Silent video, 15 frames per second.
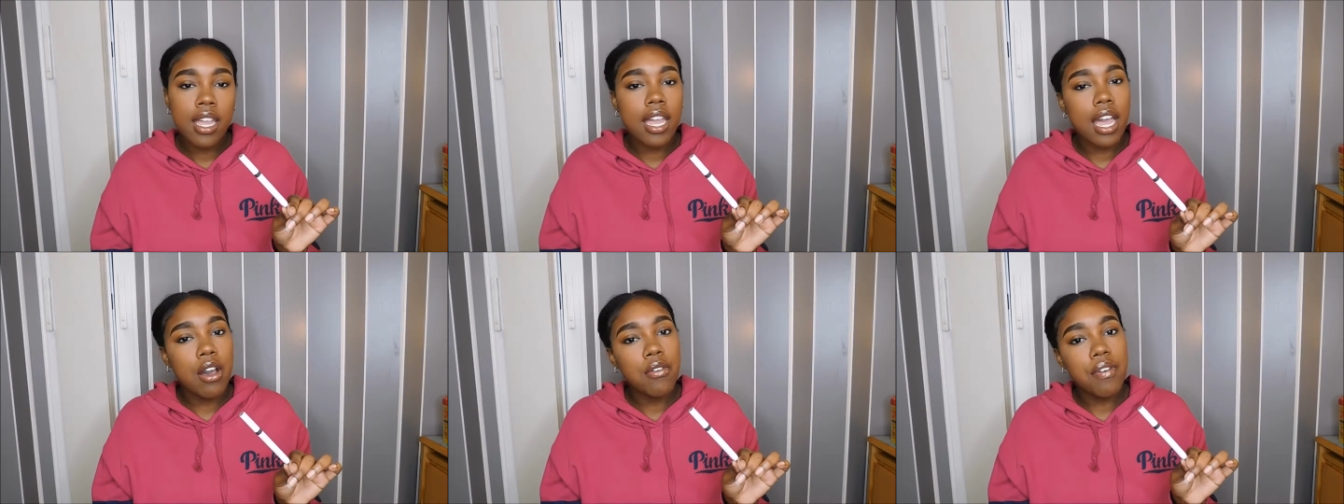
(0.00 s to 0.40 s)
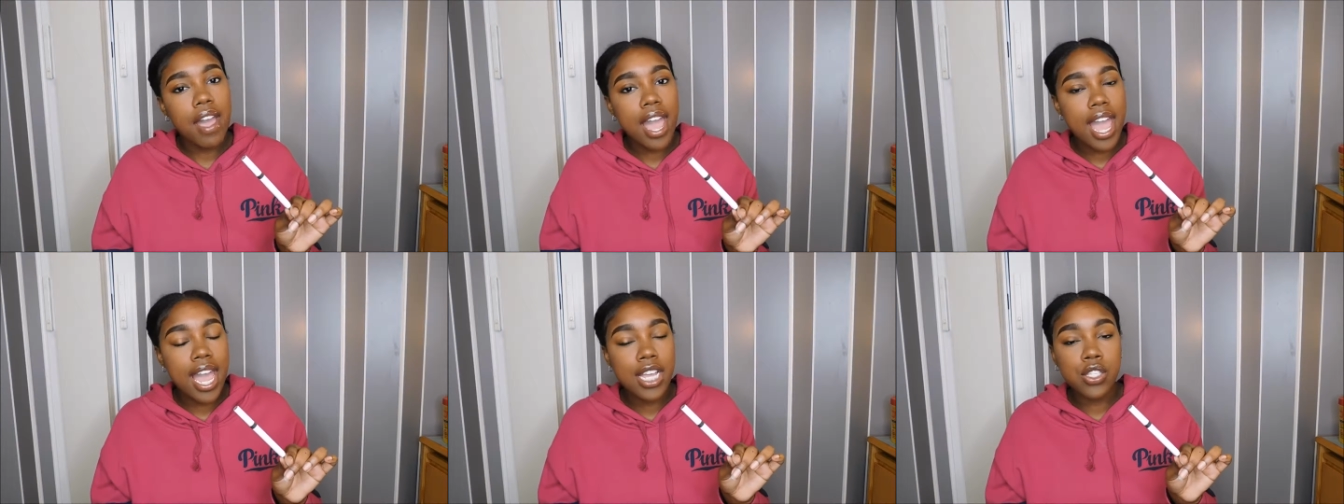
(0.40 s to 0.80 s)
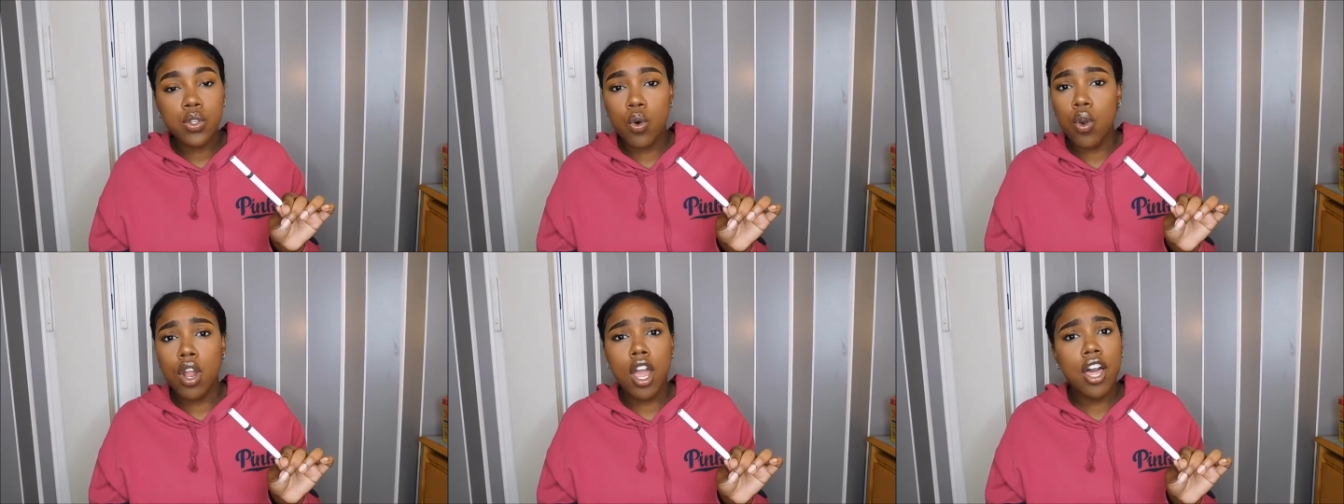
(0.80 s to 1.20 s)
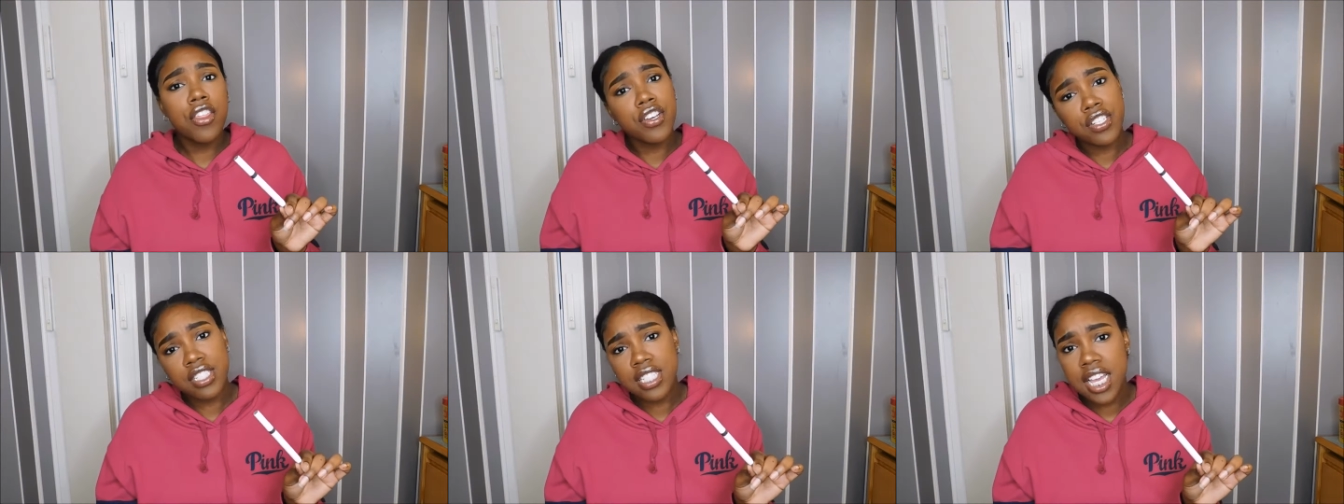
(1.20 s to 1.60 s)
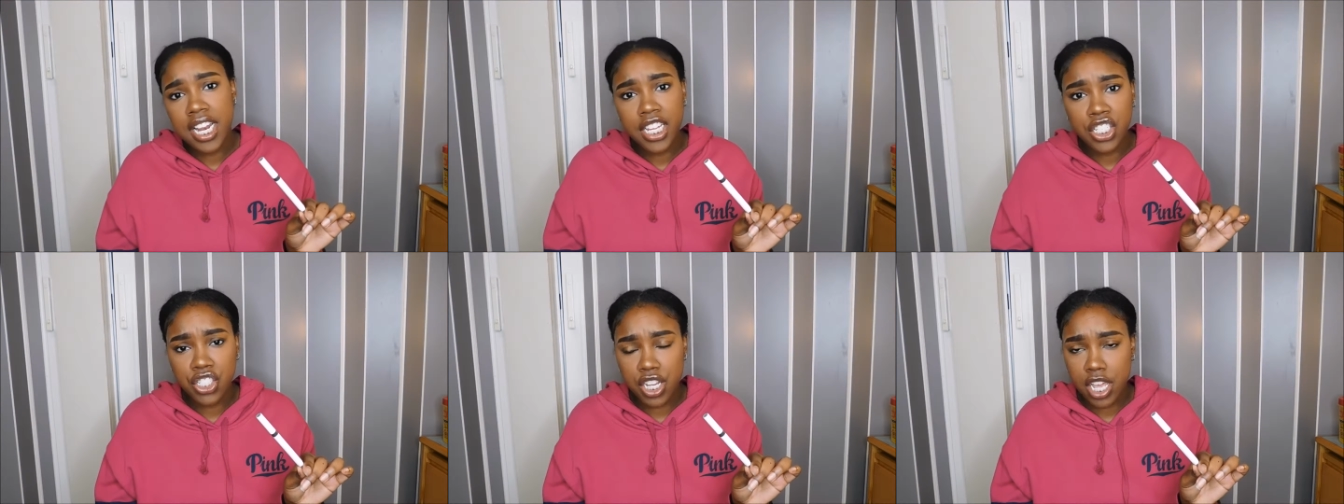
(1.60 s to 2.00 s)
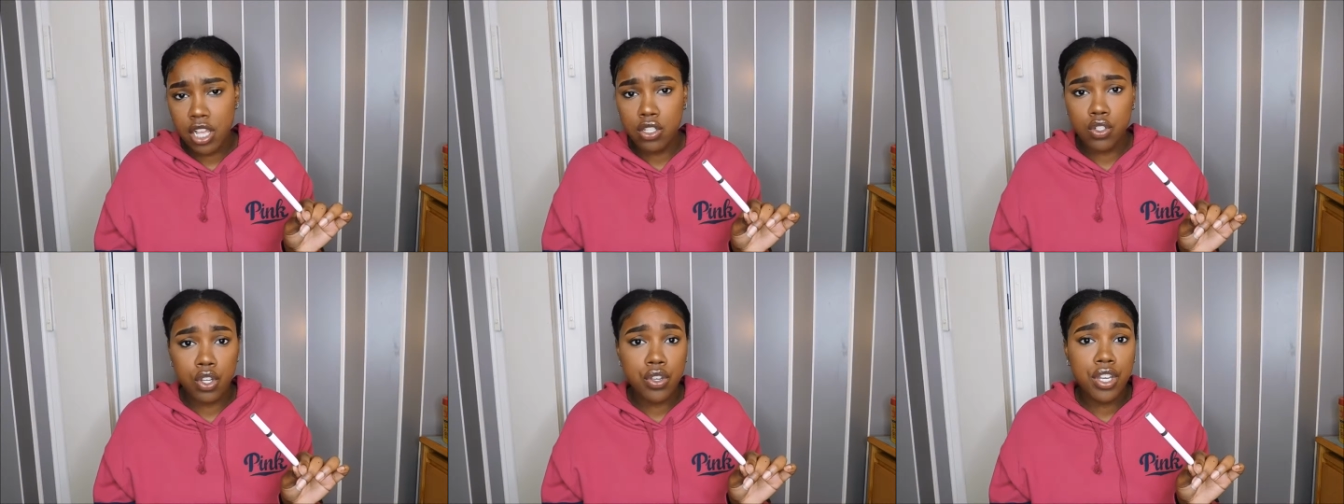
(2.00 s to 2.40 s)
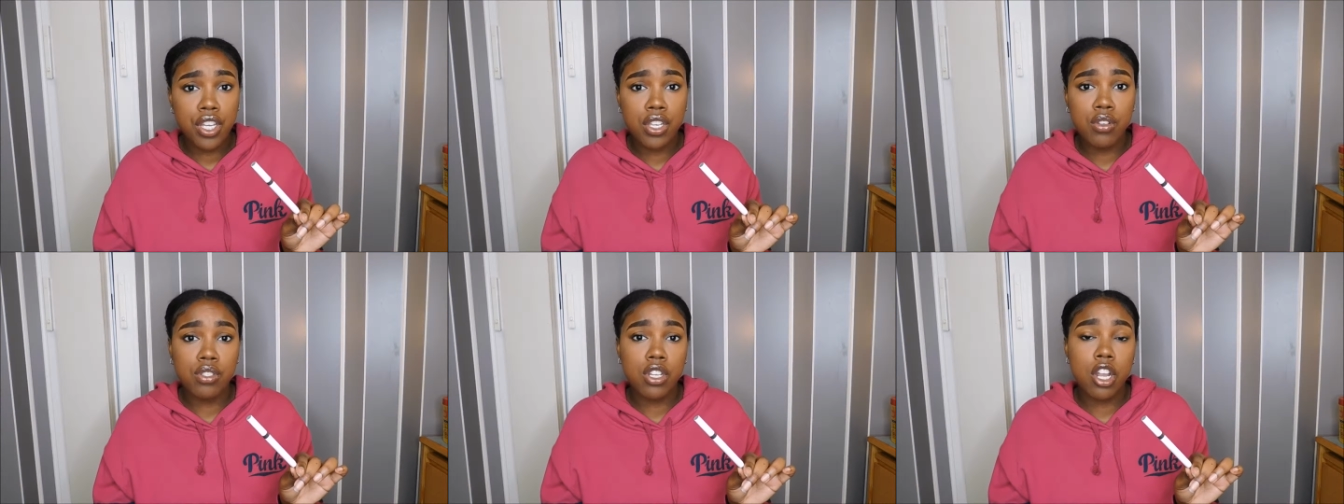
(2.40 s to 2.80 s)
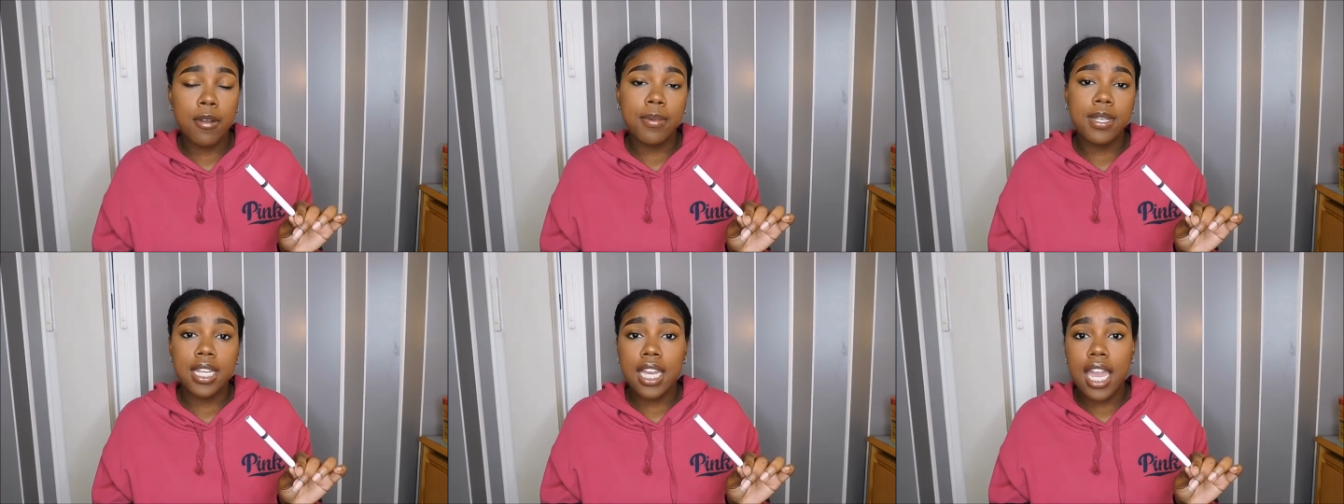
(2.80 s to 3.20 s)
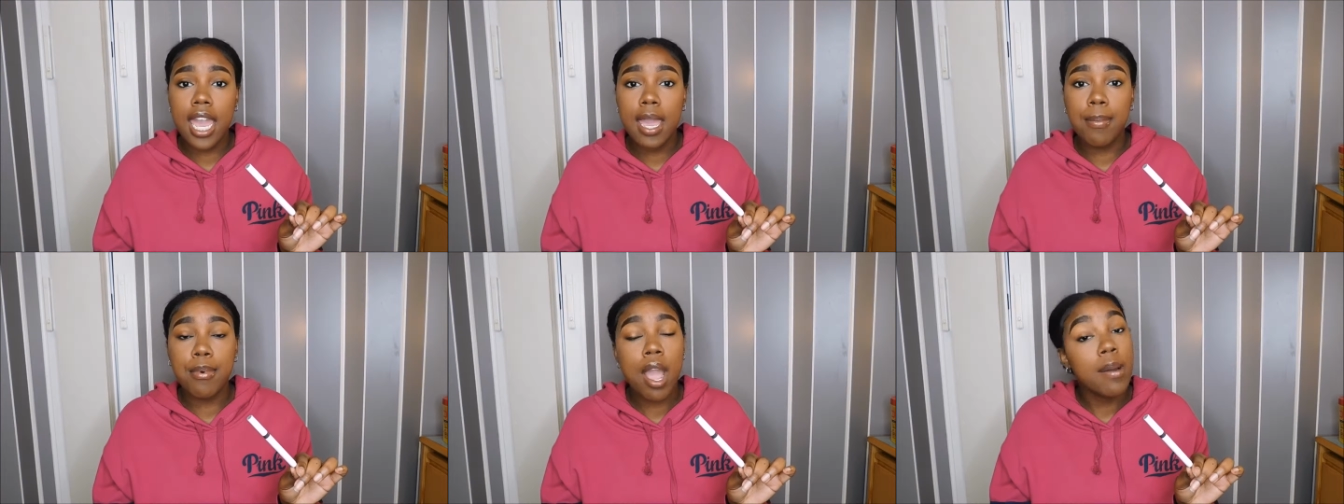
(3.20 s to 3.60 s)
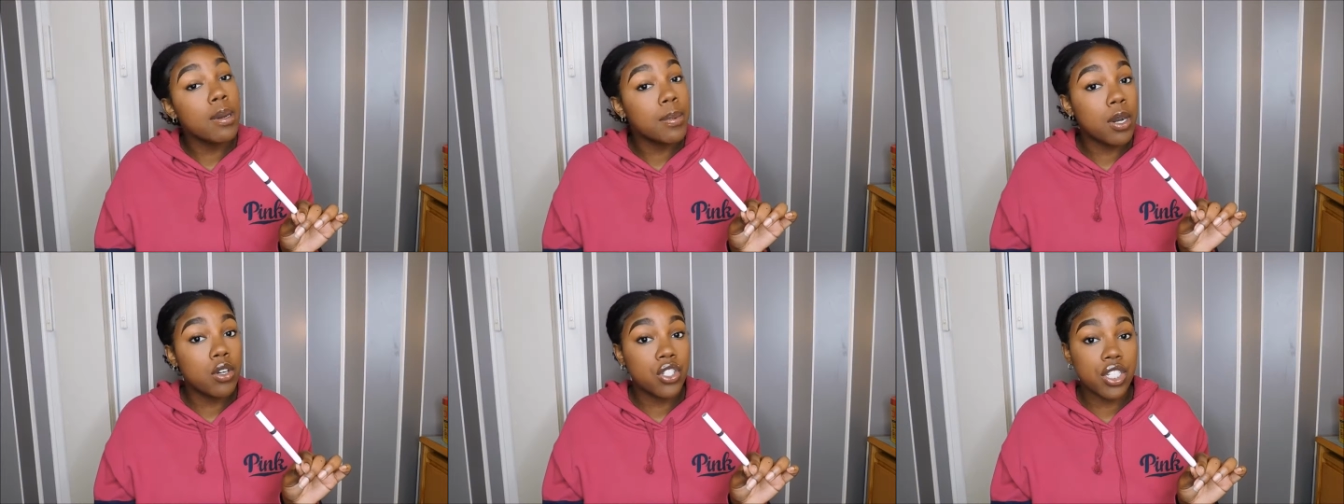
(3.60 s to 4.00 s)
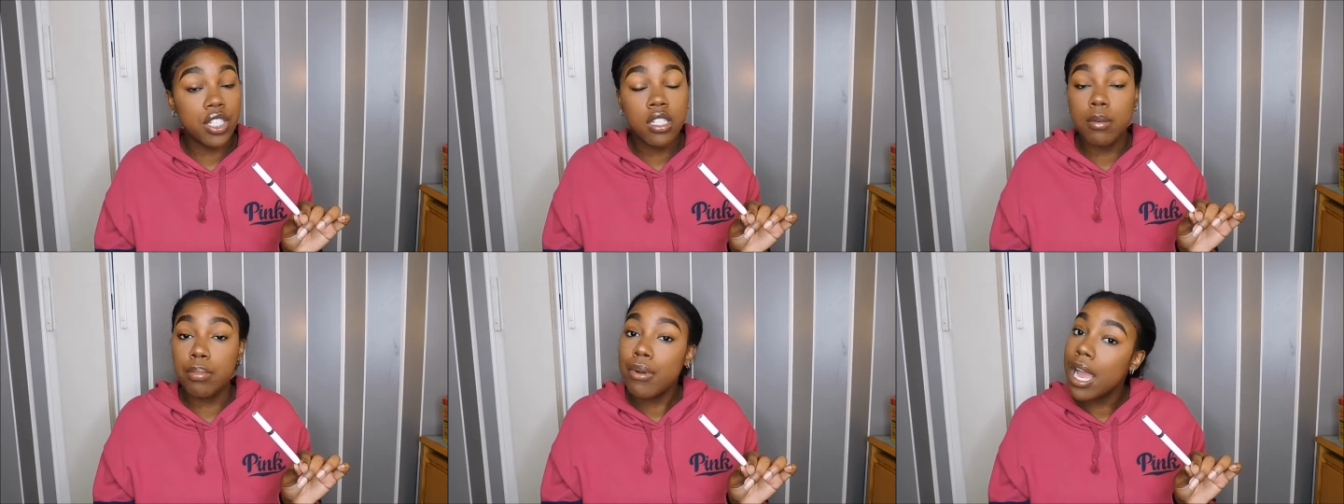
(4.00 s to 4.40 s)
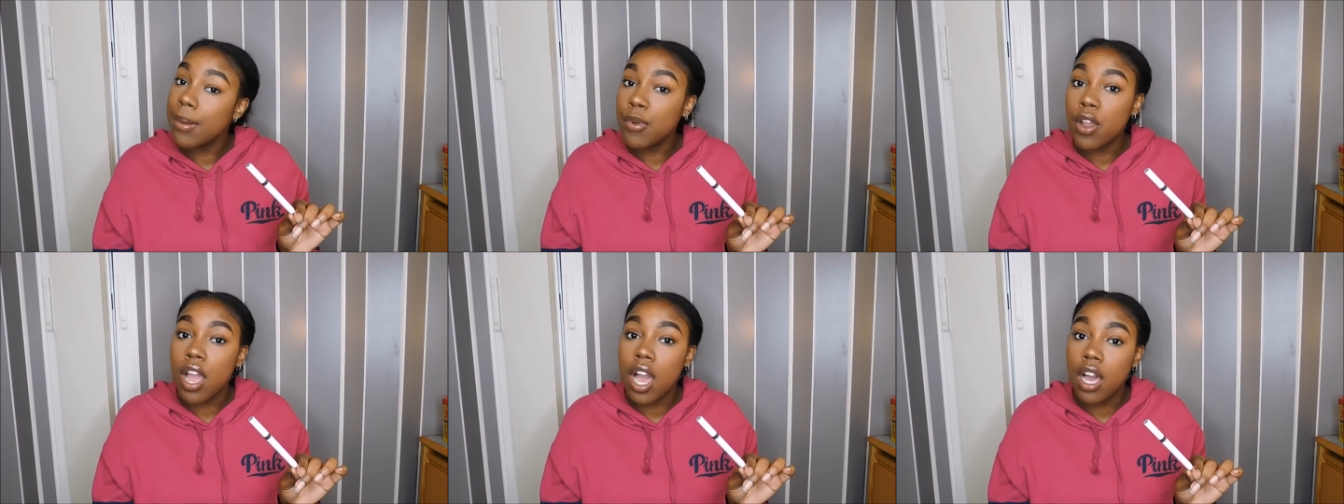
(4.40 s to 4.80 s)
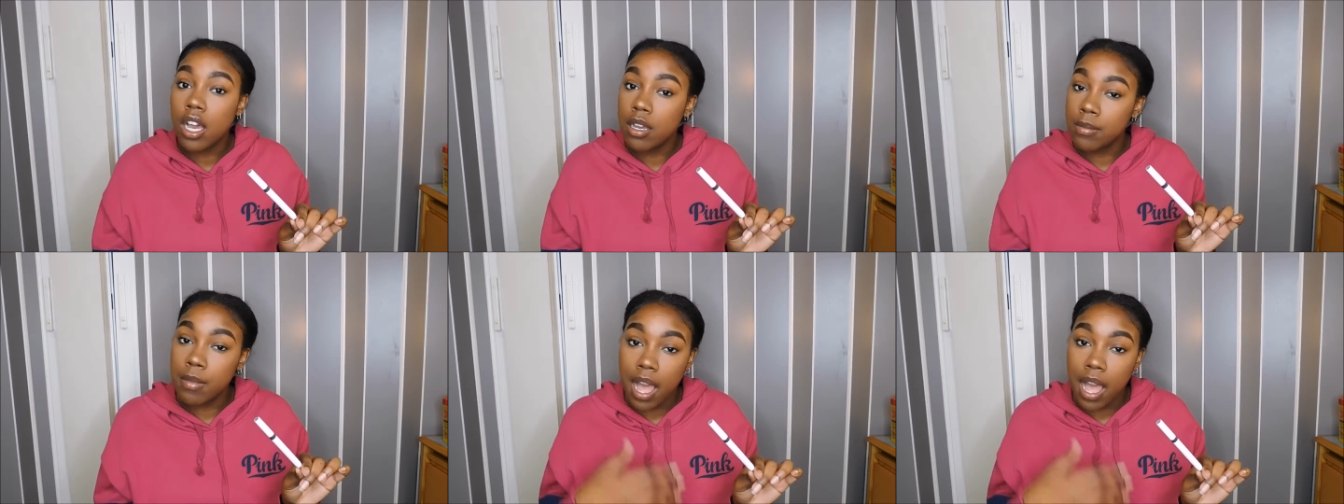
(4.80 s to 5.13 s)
e.l.f. pads or other setting gels or you can use the Urban Decay primer potion to prime your um,